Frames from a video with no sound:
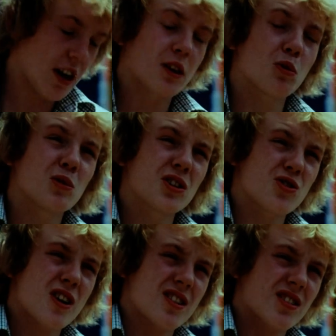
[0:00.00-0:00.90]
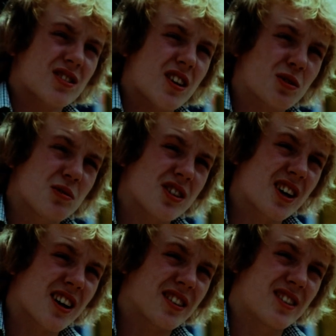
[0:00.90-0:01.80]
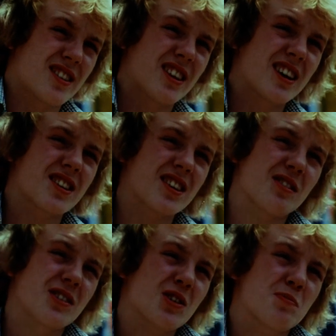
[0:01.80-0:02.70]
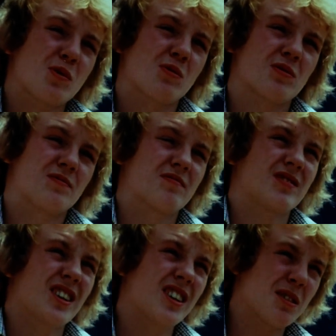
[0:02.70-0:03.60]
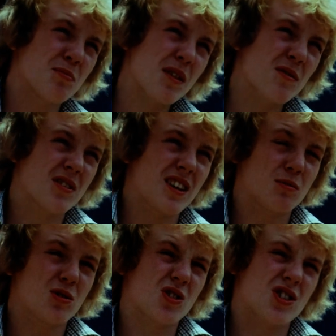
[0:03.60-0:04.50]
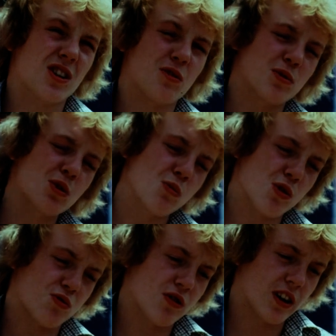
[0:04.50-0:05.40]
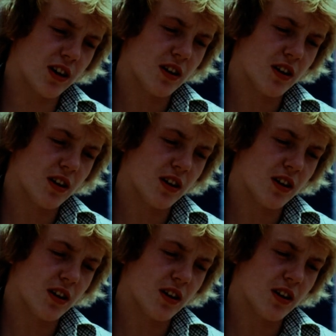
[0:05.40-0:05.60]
Right, and all his trousers stuck to his skin, and he had to go to the hospital. Now, my brother and that was just showing off we all was, really.